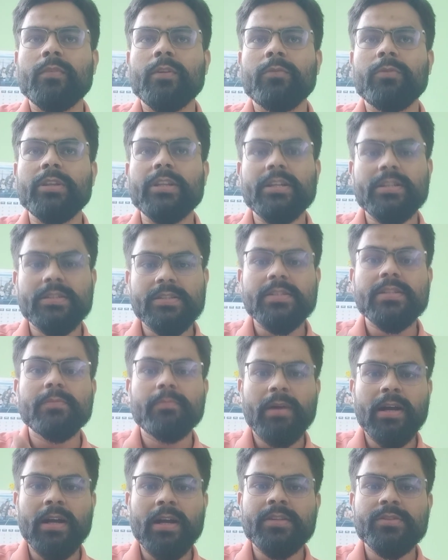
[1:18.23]
when there is a
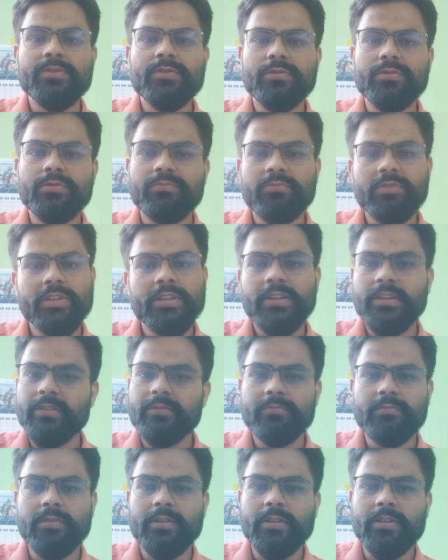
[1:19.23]
demand, so
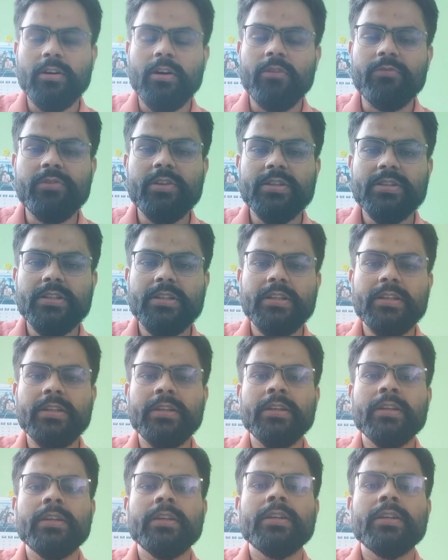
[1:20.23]
we obviously